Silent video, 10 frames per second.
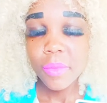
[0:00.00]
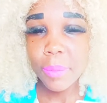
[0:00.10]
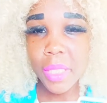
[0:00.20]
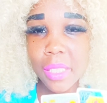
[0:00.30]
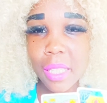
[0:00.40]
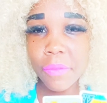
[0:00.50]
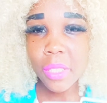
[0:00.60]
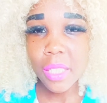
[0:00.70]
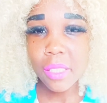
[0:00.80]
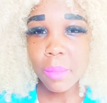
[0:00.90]
because I feel
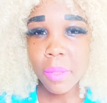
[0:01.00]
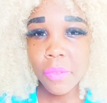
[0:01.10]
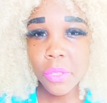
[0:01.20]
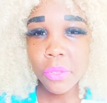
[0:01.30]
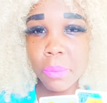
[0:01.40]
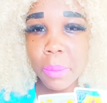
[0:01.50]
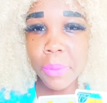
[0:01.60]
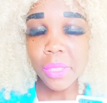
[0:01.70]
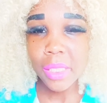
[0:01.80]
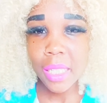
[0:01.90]
like some of you could be
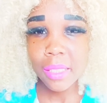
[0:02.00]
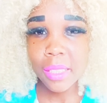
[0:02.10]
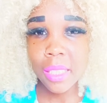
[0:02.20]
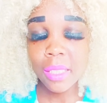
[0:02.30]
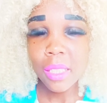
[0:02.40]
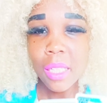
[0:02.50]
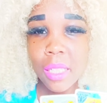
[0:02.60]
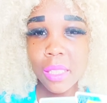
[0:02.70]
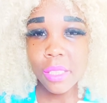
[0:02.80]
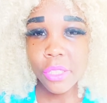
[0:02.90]
protecting
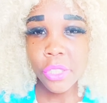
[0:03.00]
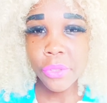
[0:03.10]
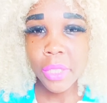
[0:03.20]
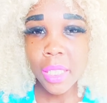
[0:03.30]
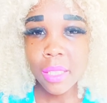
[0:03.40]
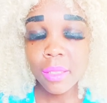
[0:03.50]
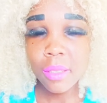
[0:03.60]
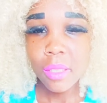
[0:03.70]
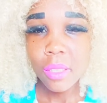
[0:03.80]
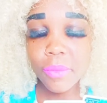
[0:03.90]
this union.
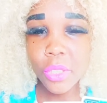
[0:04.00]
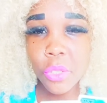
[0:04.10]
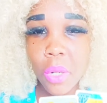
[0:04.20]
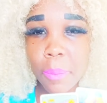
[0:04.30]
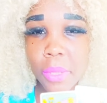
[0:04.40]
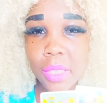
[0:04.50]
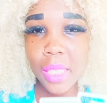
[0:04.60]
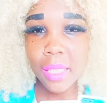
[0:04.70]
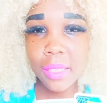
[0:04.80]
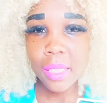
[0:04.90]
You are
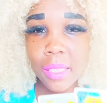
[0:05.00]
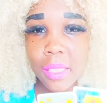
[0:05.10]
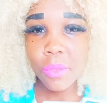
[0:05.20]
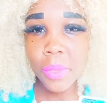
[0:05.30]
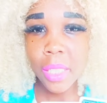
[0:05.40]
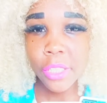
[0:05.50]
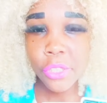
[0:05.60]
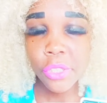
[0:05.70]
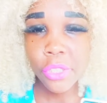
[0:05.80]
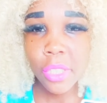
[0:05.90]
protecting this
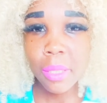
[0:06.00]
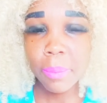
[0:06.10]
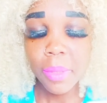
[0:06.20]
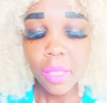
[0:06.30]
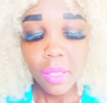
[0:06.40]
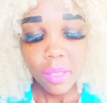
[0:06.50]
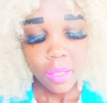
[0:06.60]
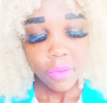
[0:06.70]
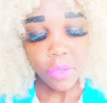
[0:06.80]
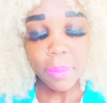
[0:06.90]
relationship
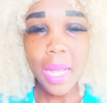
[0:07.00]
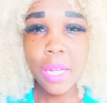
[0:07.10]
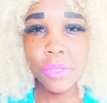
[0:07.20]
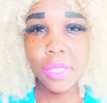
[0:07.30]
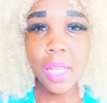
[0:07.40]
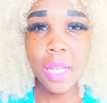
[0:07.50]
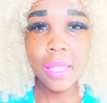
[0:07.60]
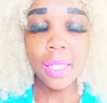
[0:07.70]
from outside